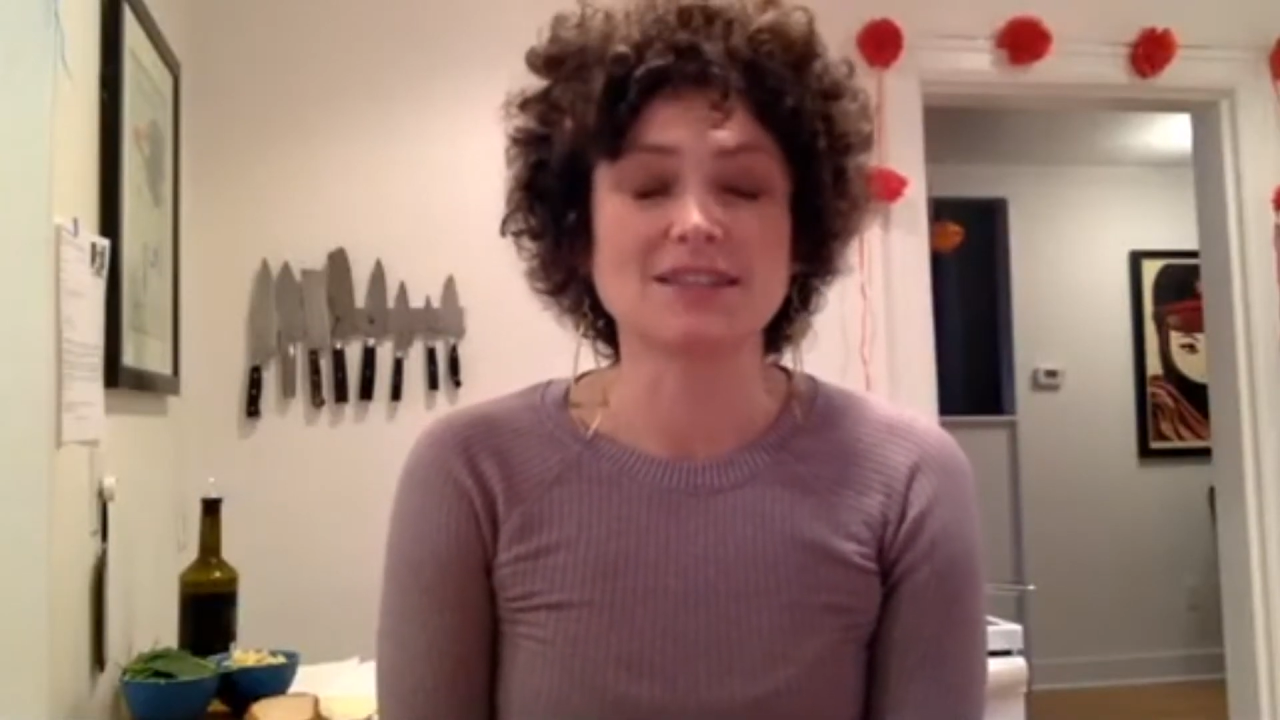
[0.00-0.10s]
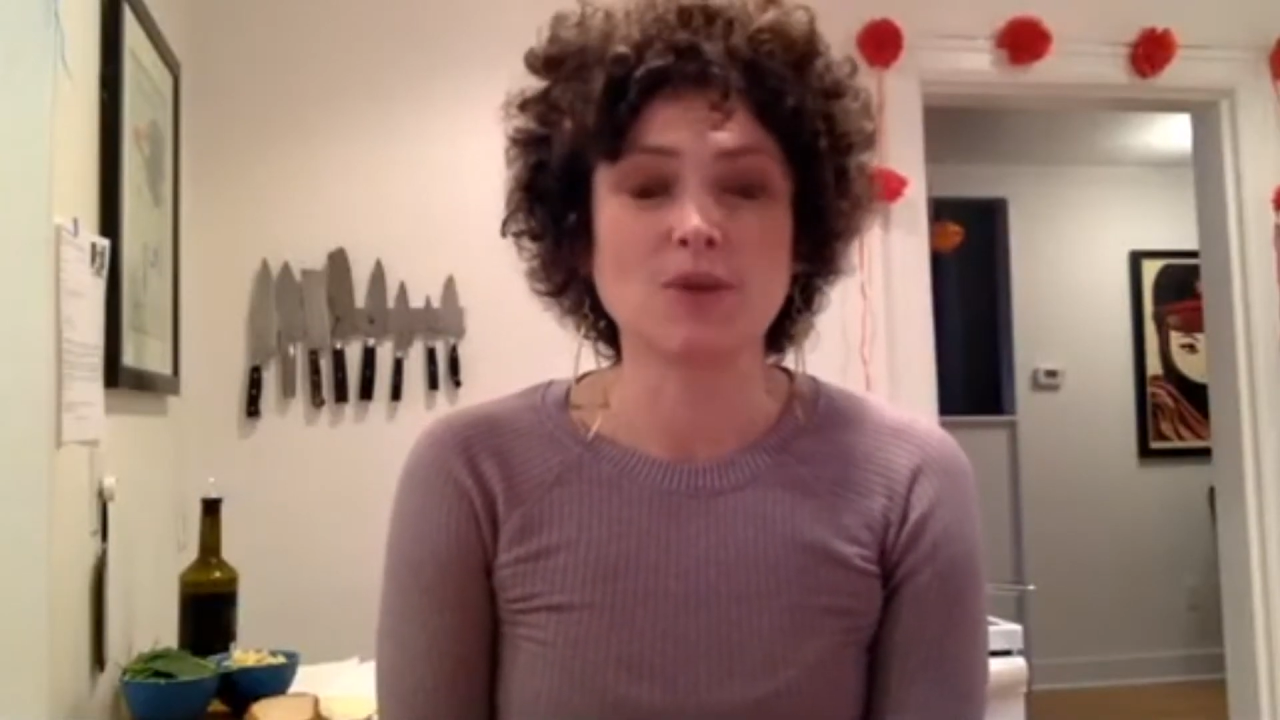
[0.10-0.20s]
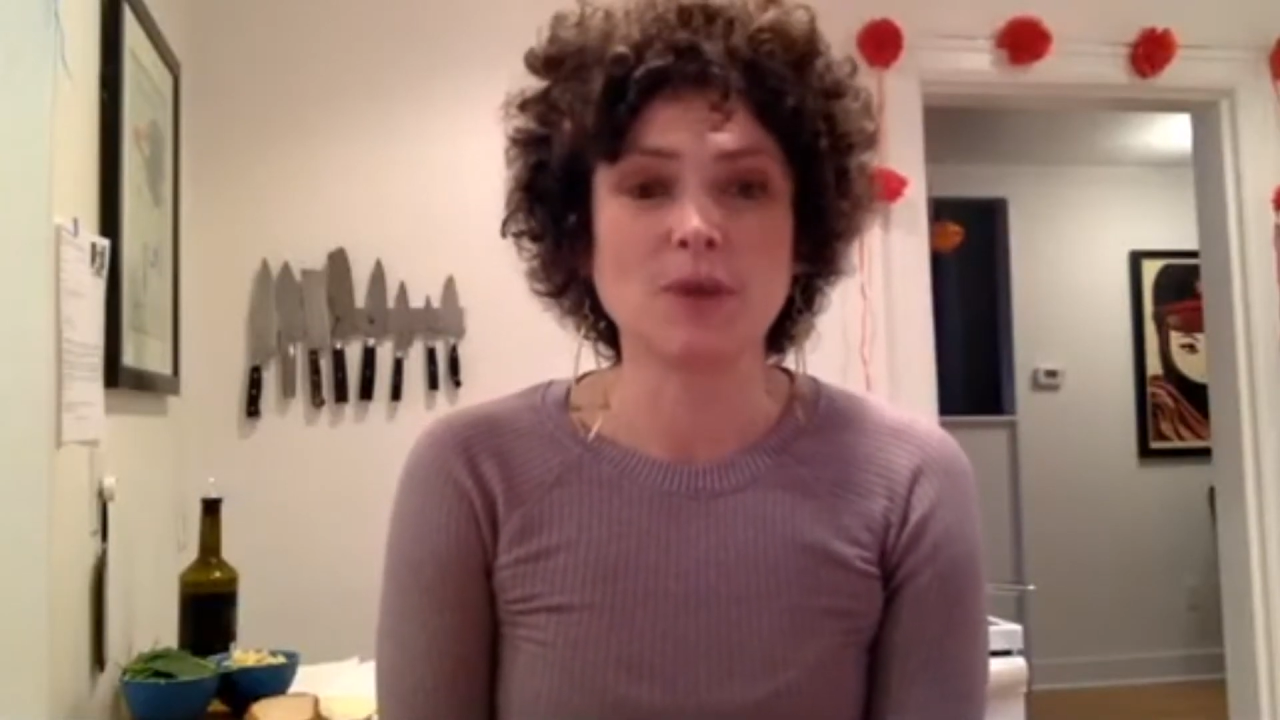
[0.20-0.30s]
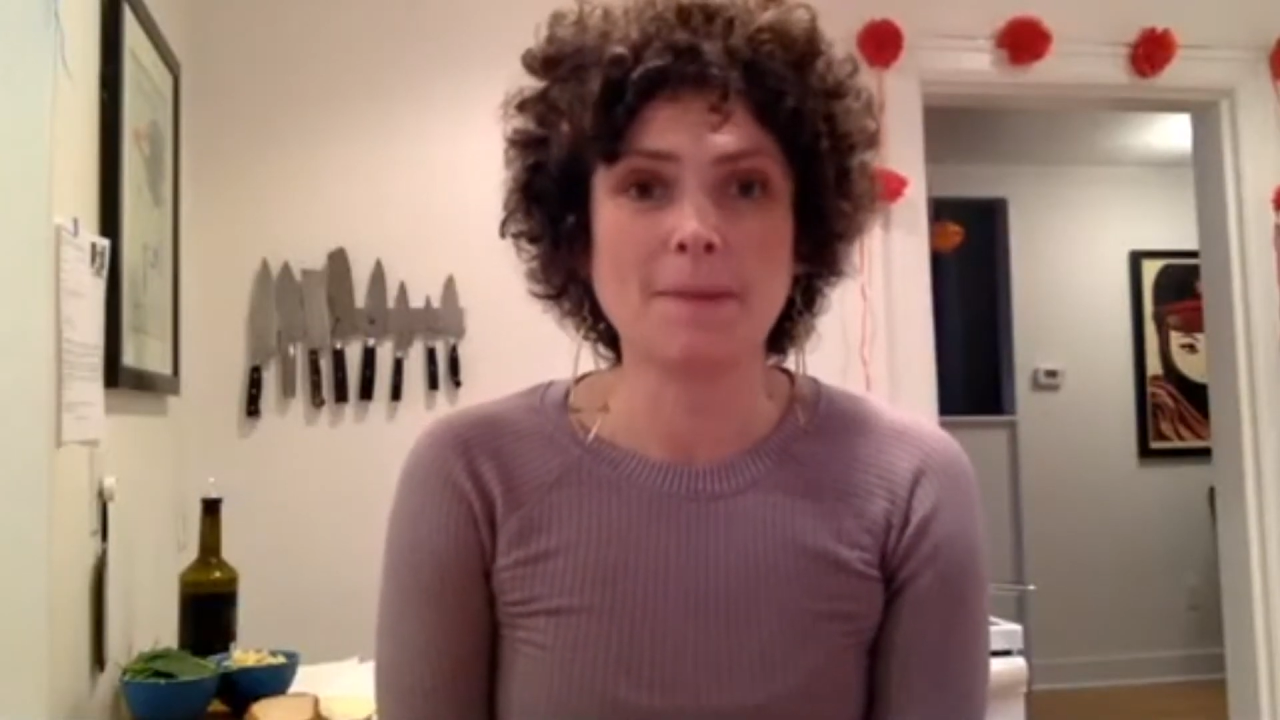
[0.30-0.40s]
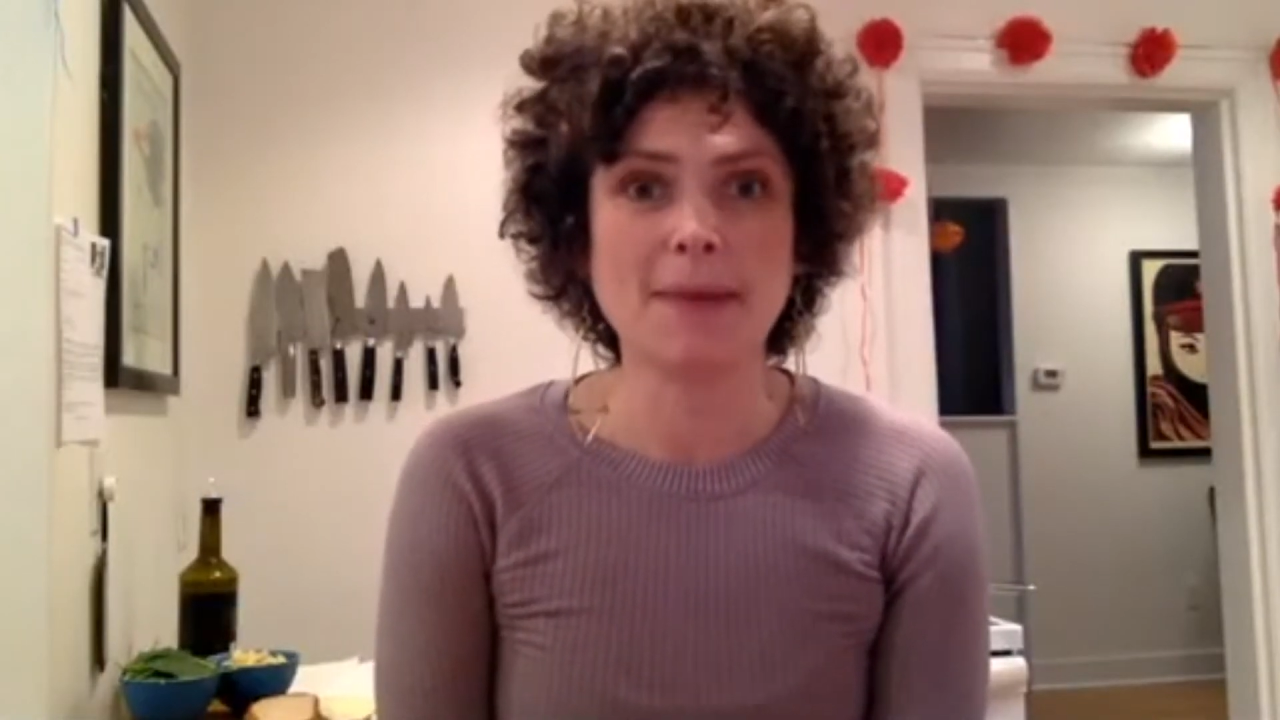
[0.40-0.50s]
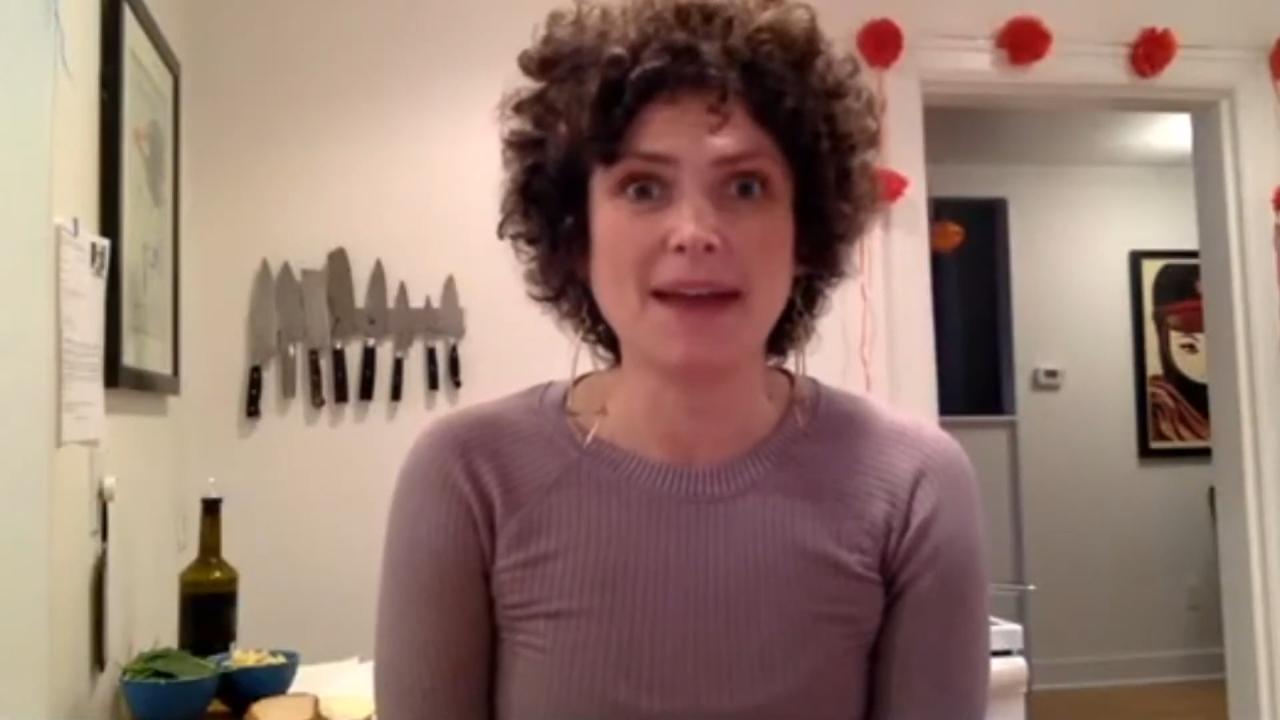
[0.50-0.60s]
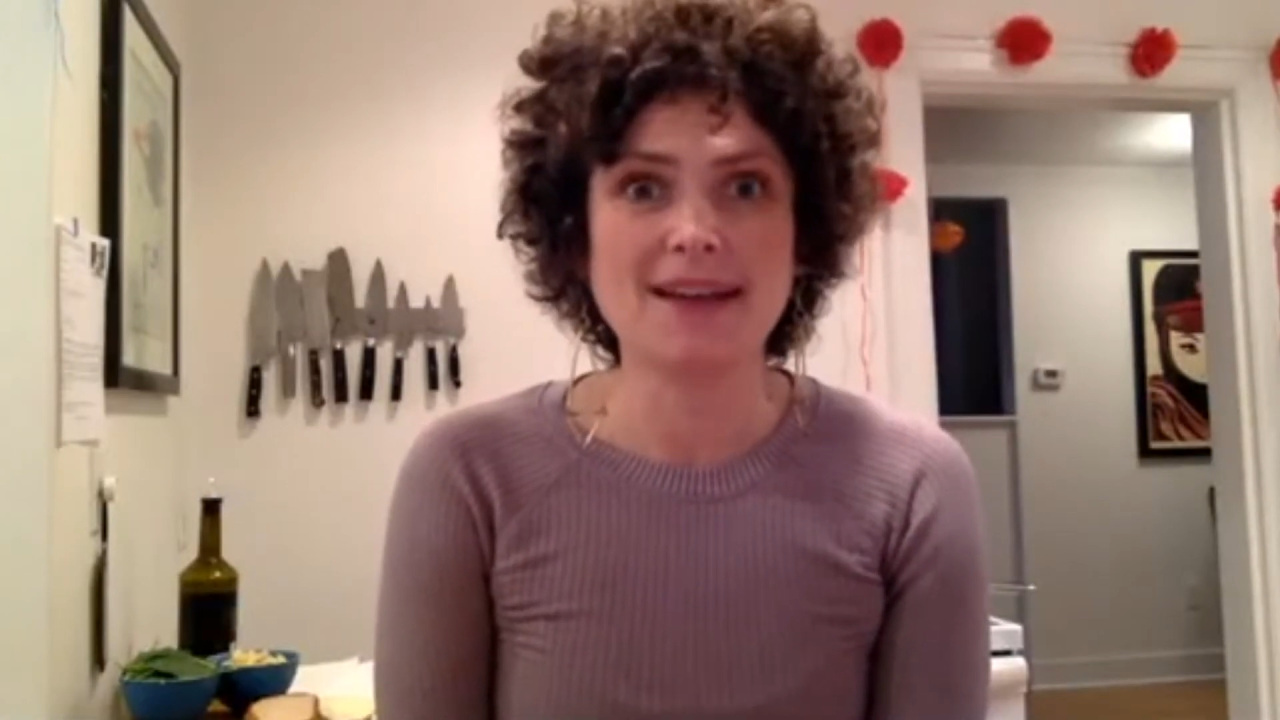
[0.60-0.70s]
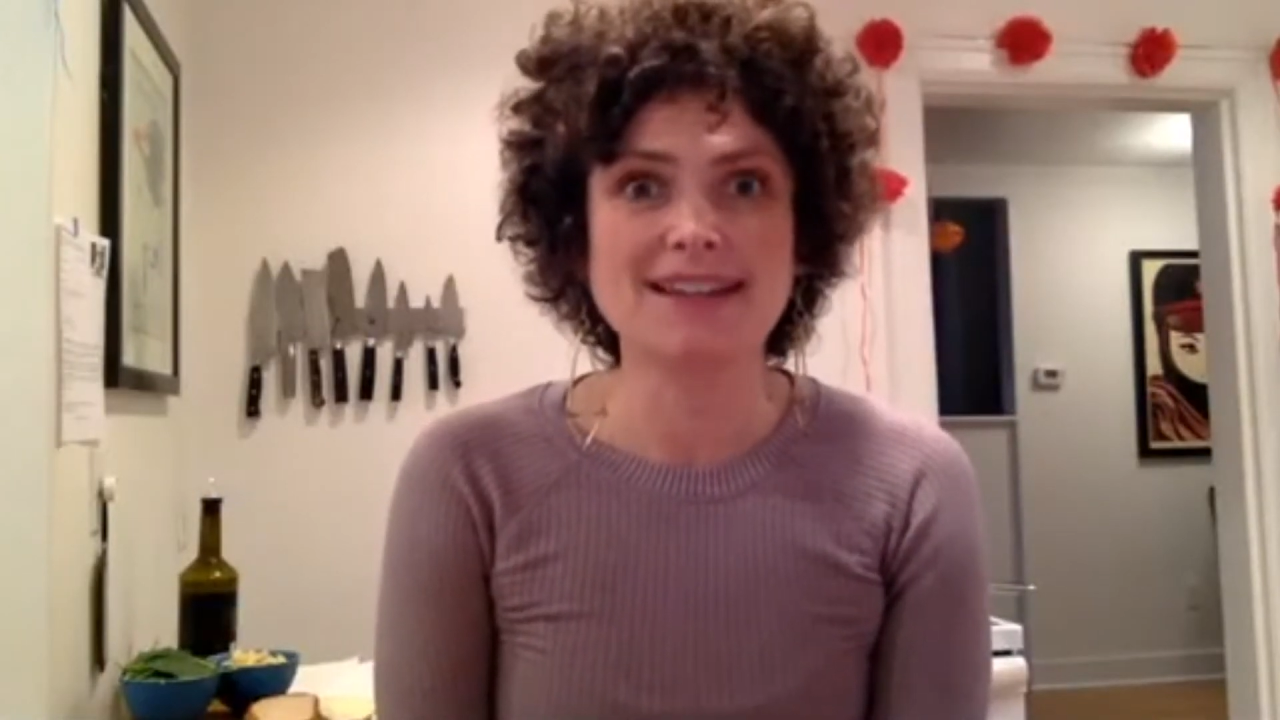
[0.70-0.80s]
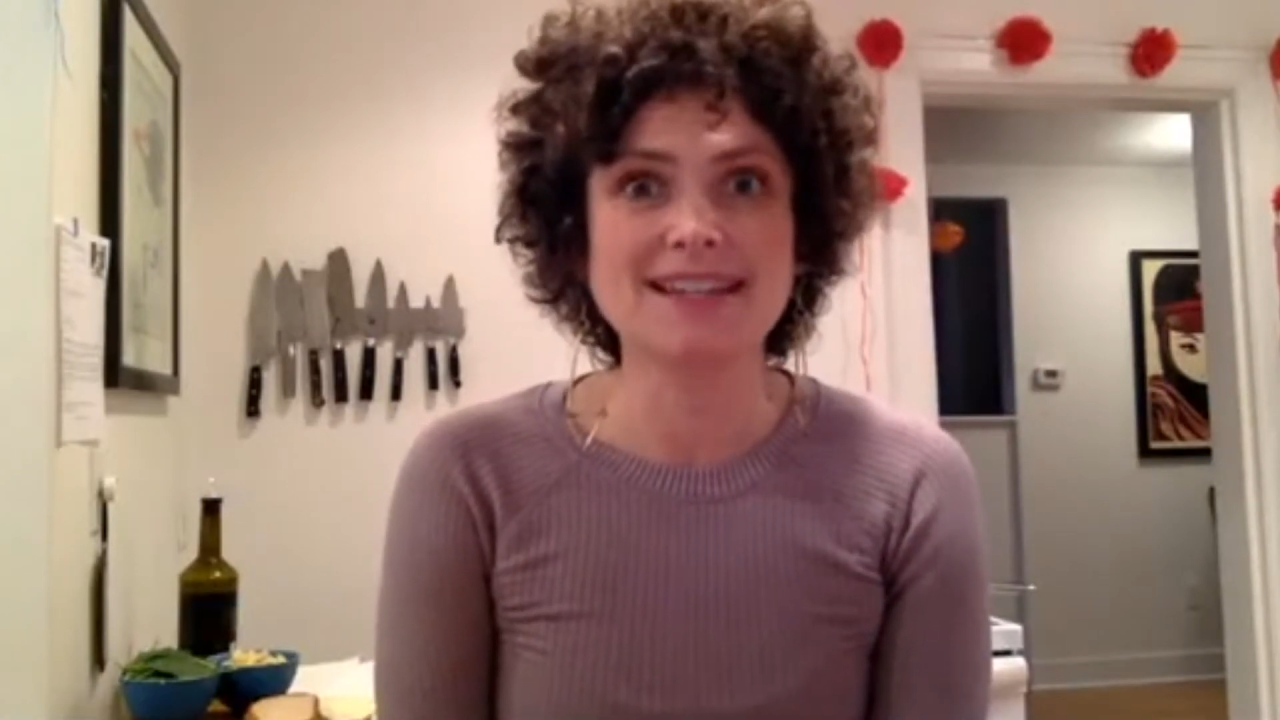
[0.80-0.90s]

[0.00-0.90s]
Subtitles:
going back into